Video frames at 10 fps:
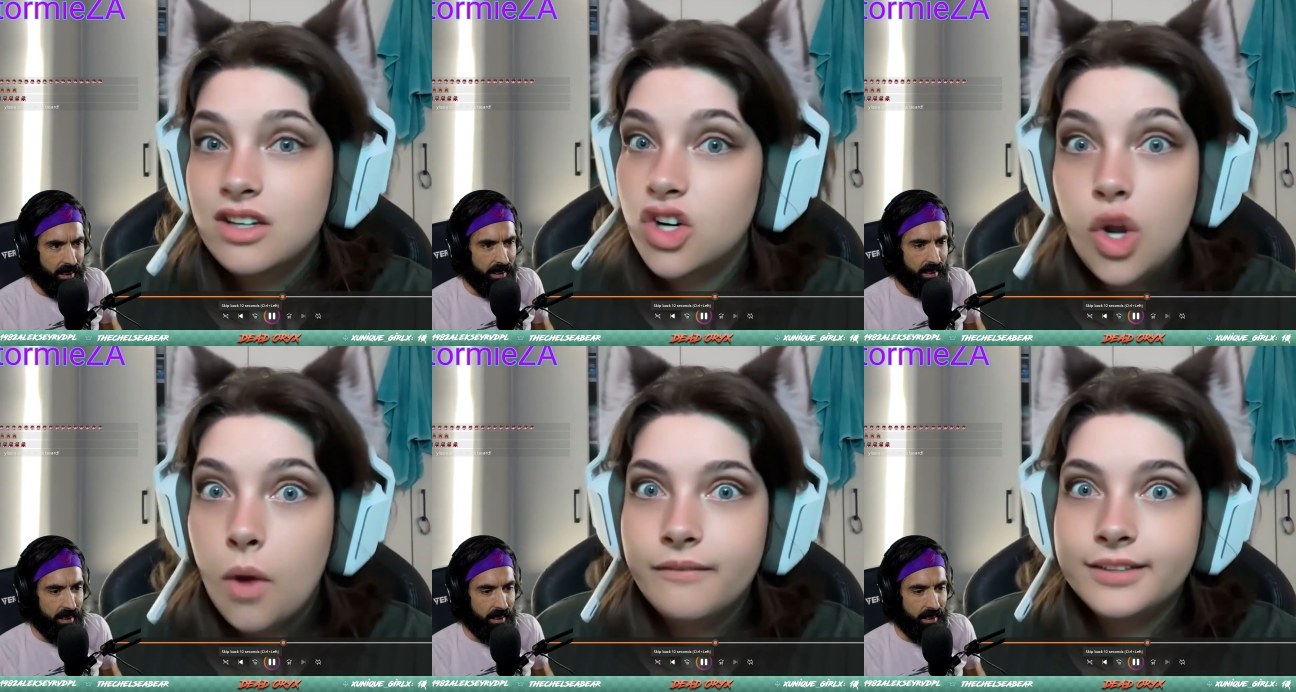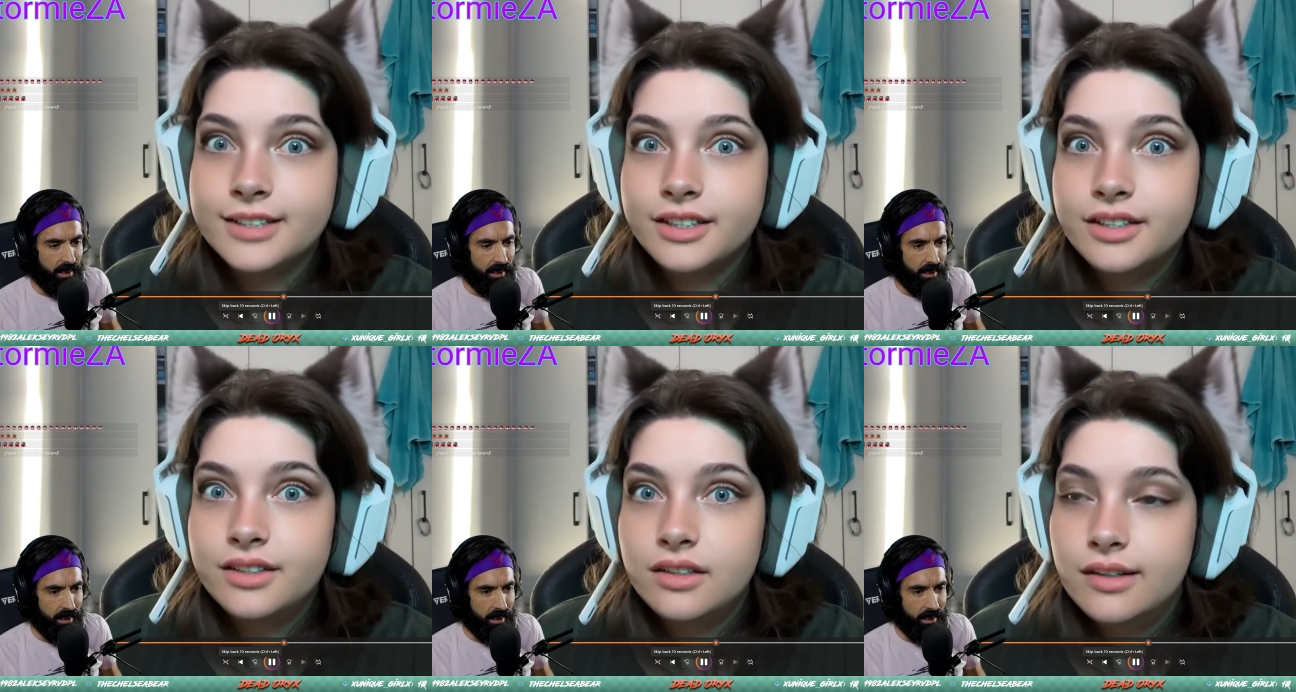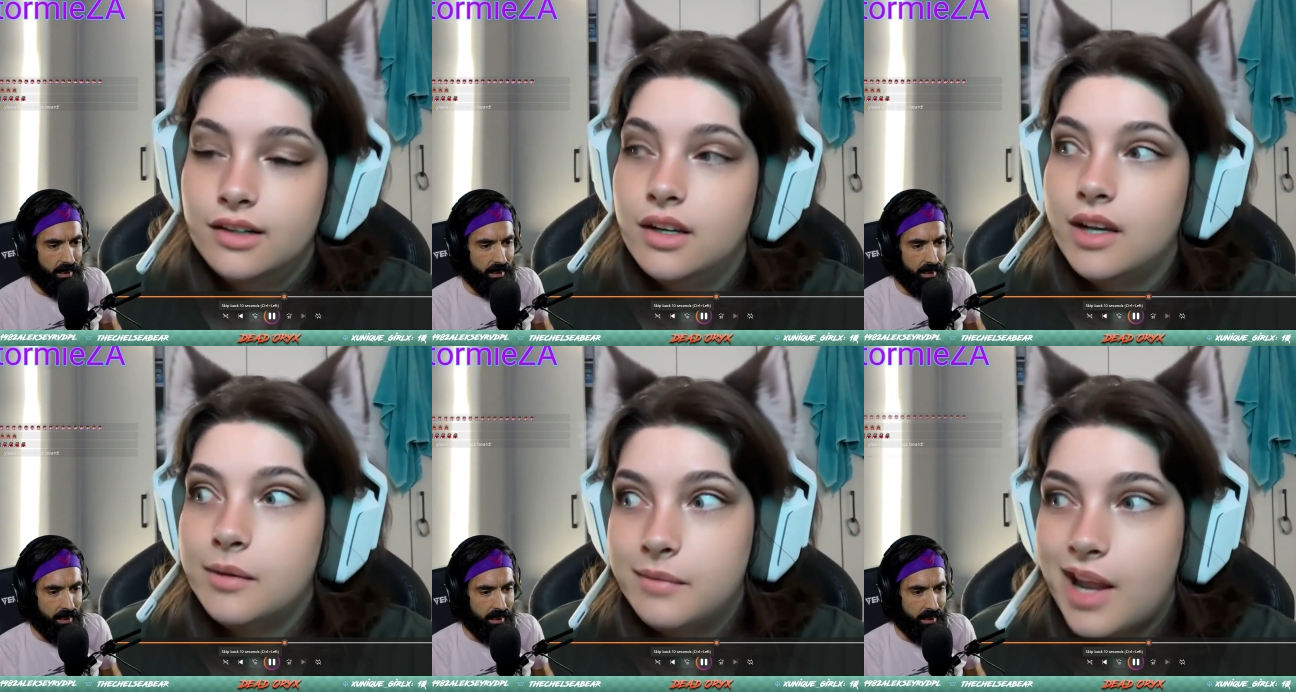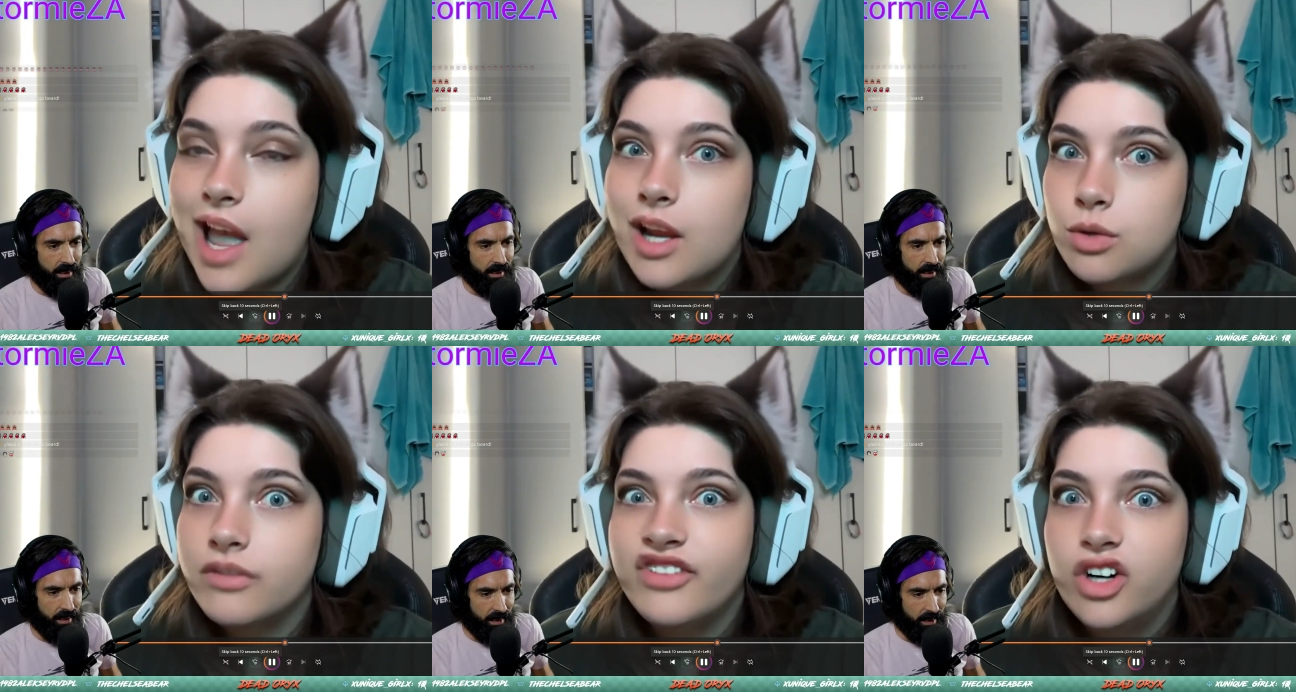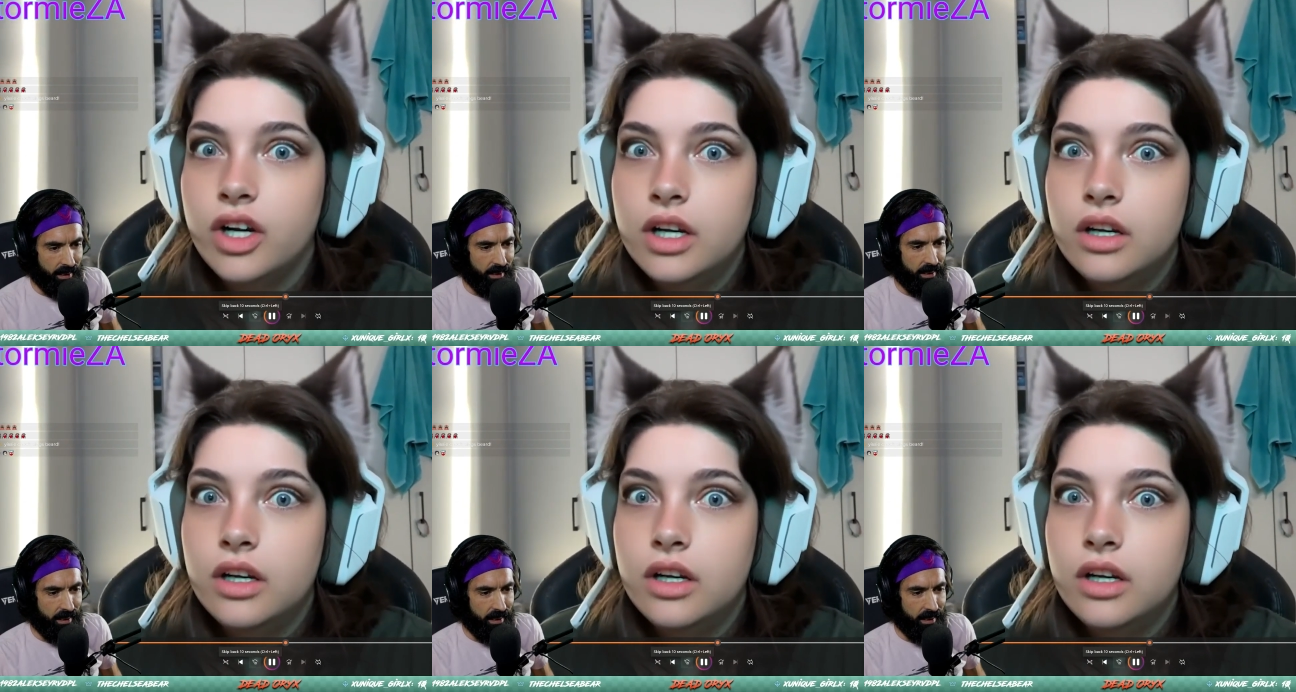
Speaker 1: no filters, actual fairy.